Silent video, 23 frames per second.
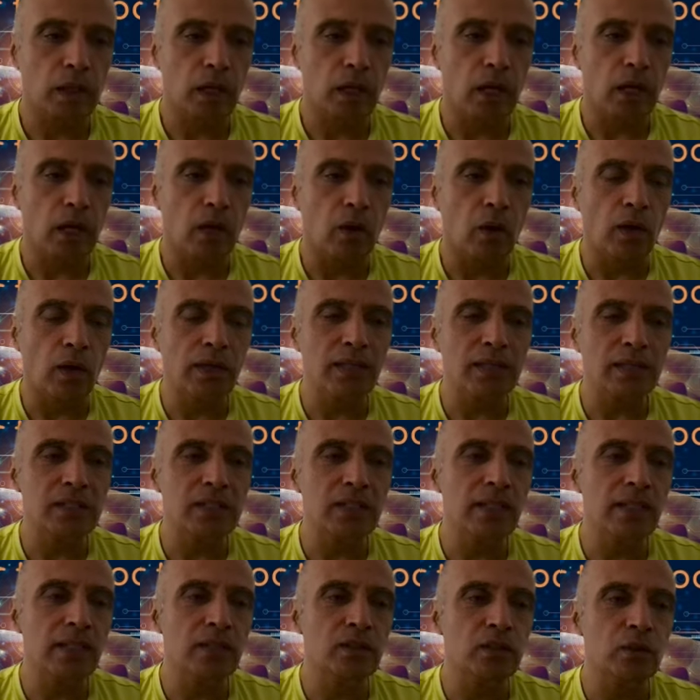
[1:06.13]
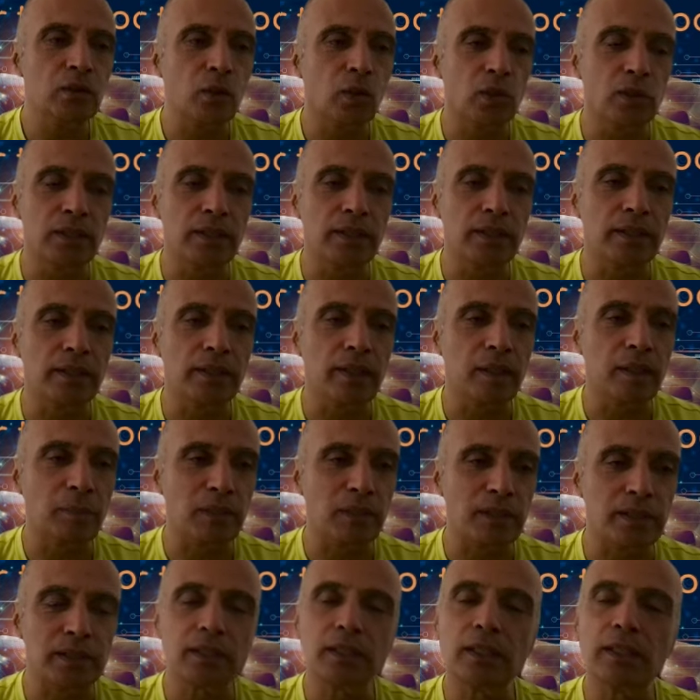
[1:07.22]
honestly, there is no secret
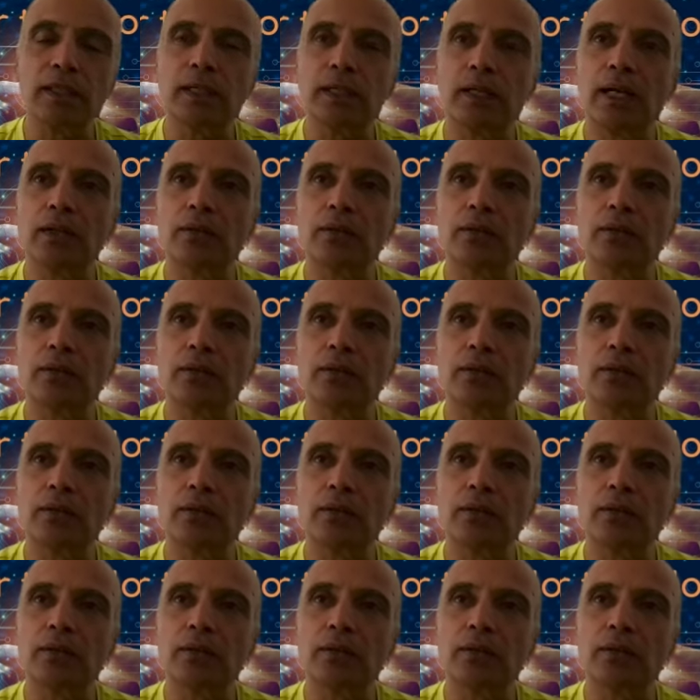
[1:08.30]
per se.